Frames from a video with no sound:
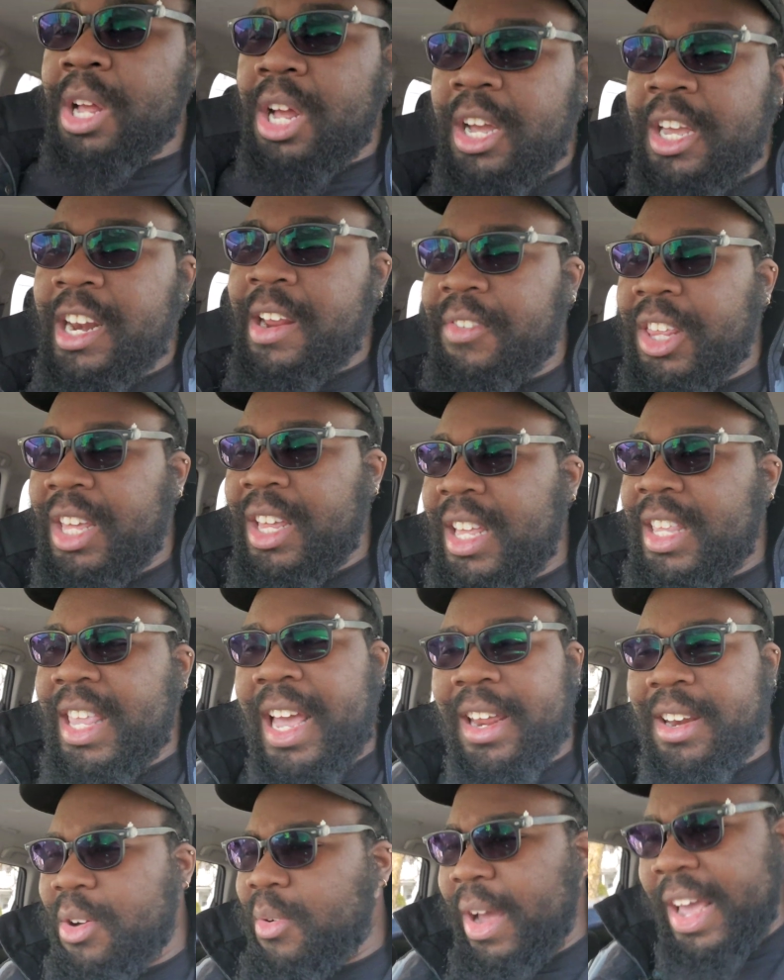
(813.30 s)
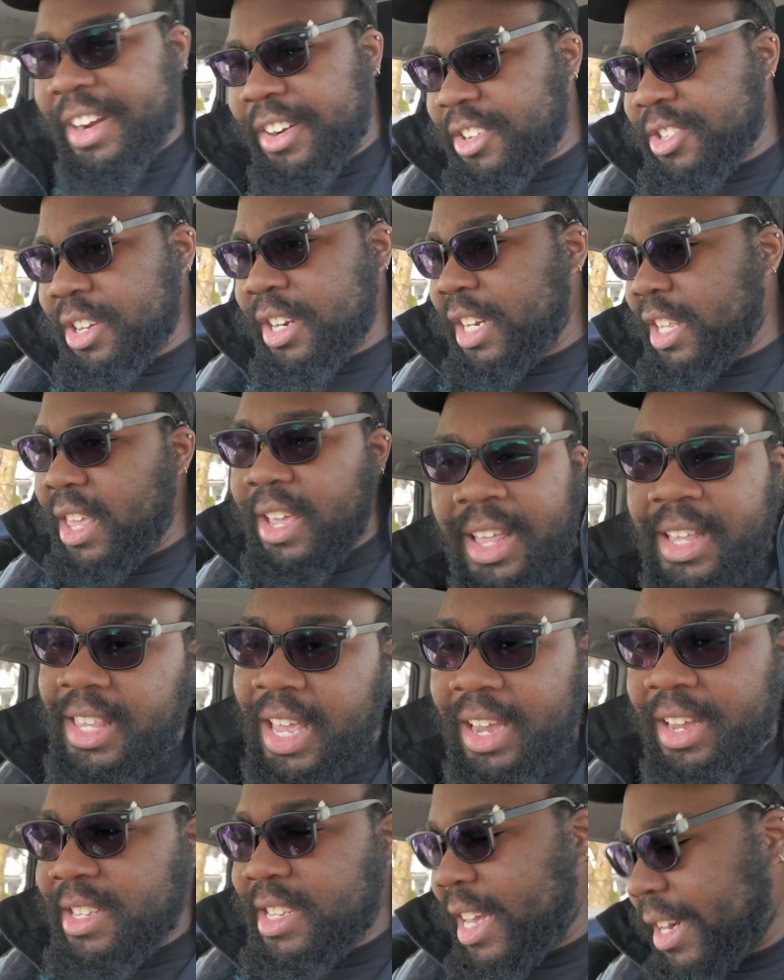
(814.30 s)
block and everything like that, no headers or anything like
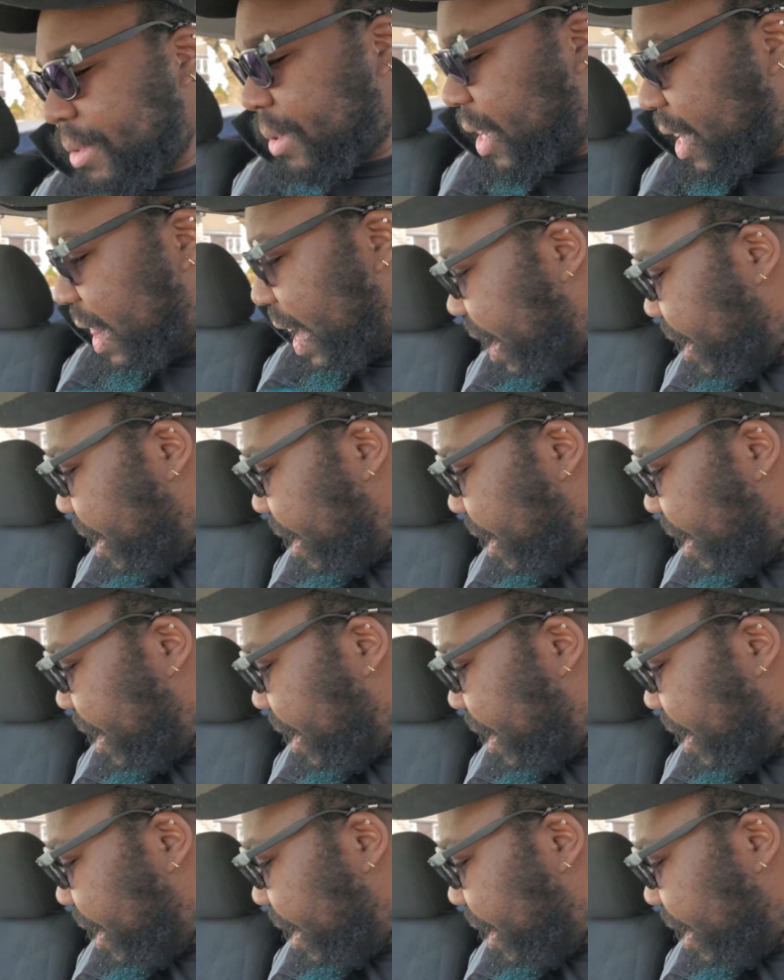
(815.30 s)
that, because I don't need